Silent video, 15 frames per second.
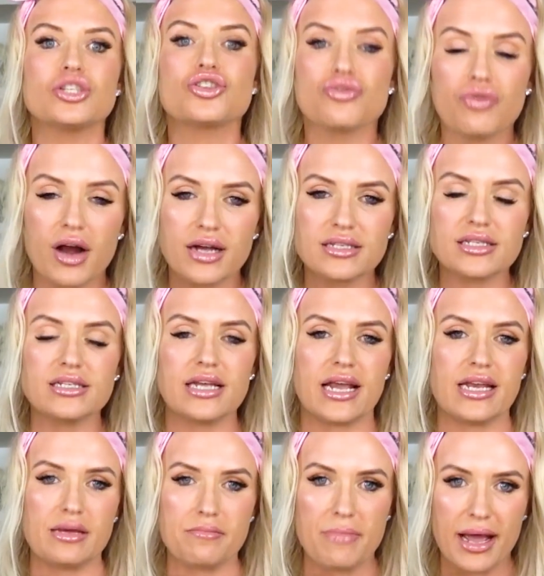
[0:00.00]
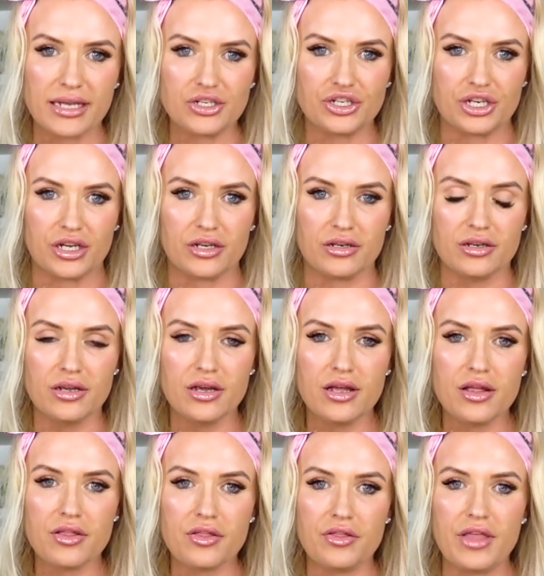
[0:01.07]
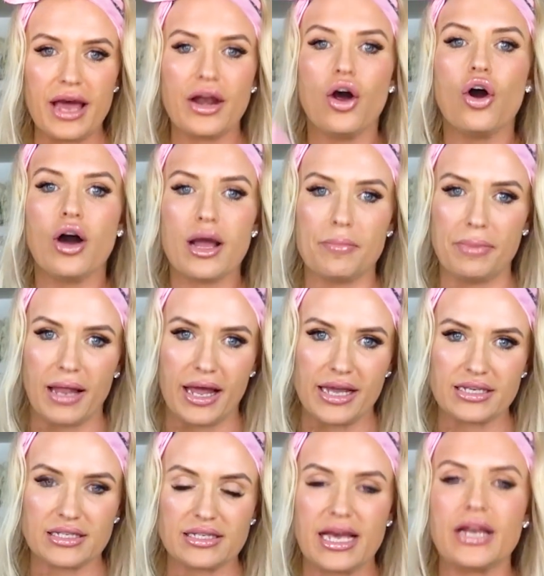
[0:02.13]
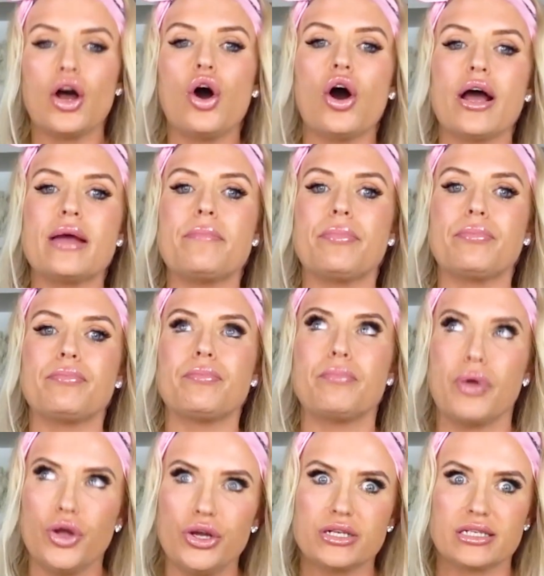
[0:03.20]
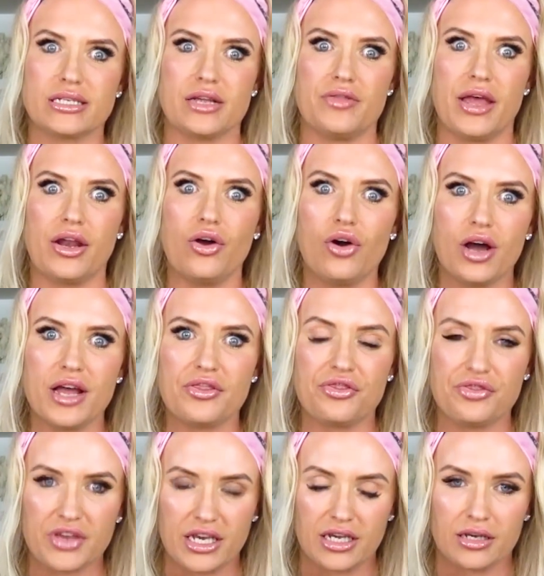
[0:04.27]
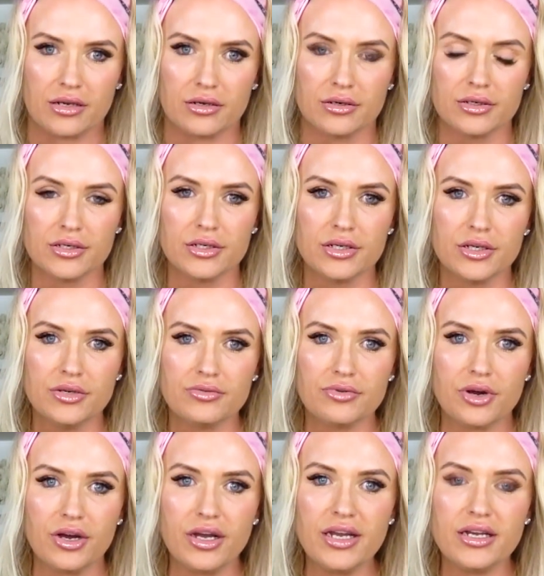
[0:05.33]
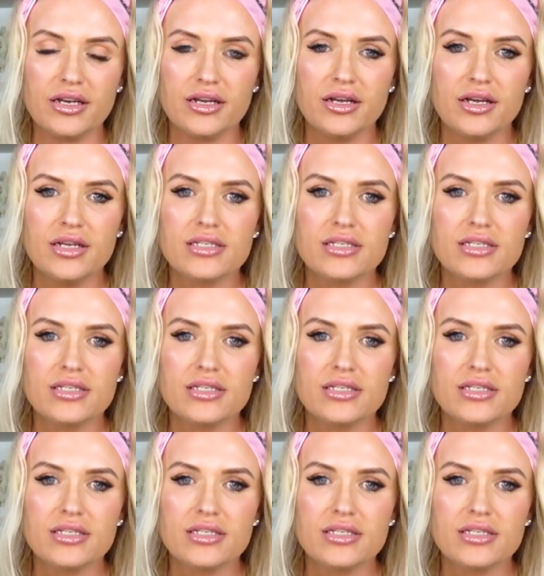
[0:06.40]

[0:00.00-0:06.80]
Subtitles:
trust and imagine that higher place, that higher person, that higher thing, right?